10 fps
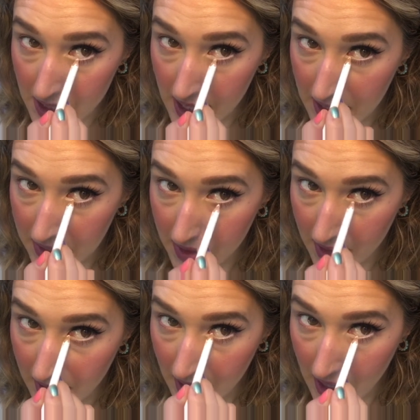anything
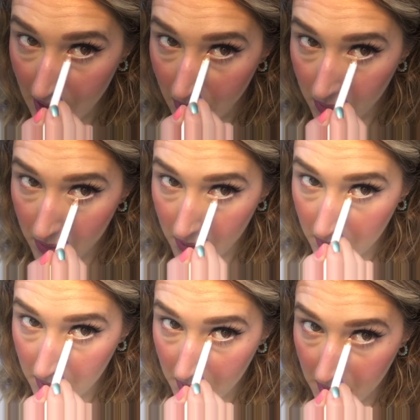out,
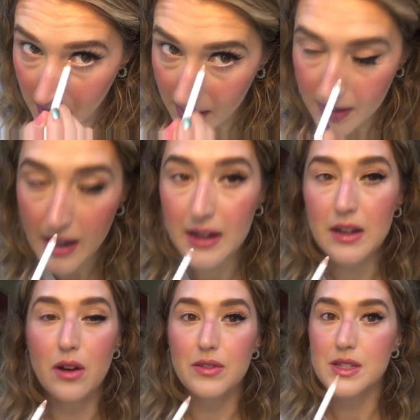and it
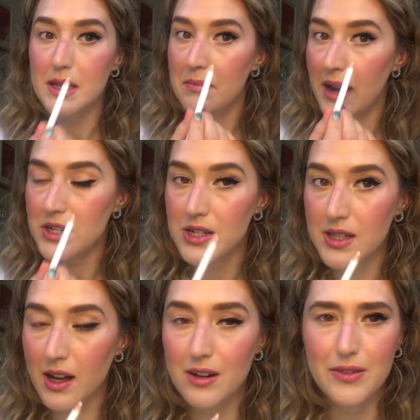obviously matches
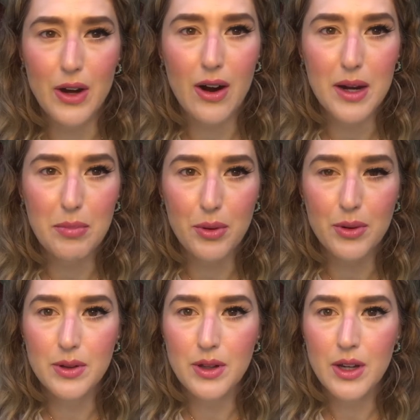the colour of your
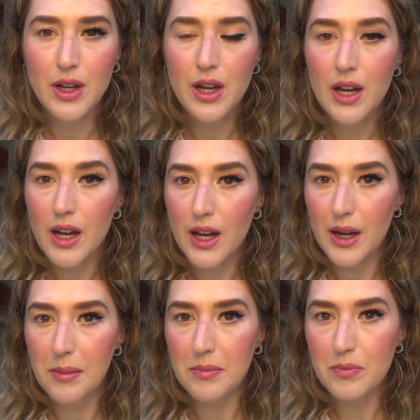eyeball.
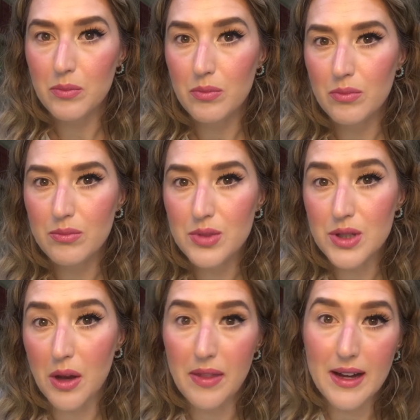
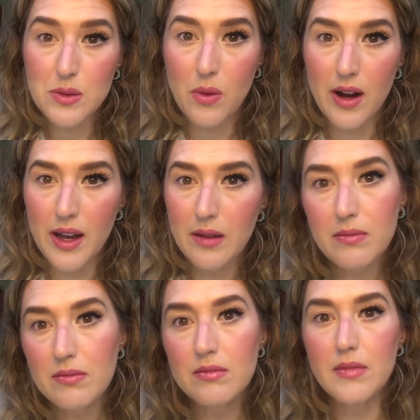So that's why
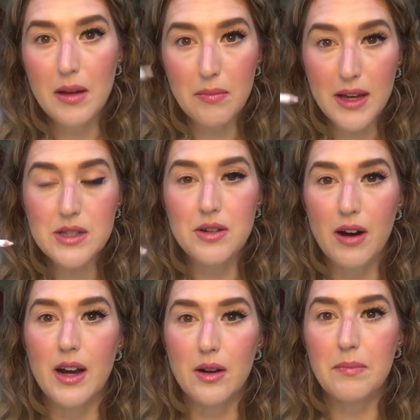it makes your
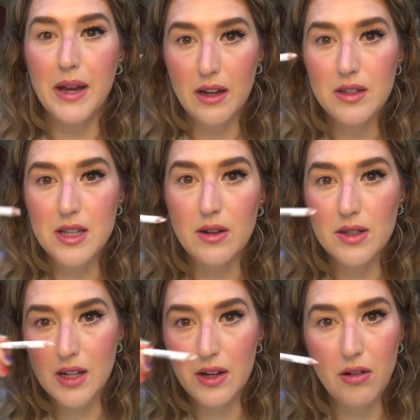eye look bigger, because it looks
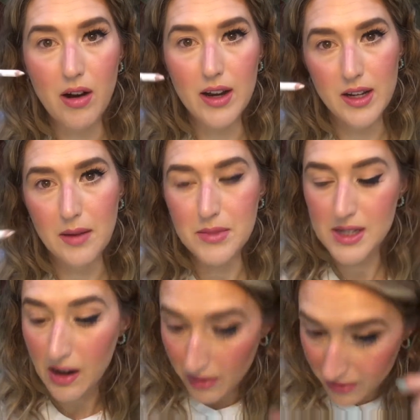like your eye comes down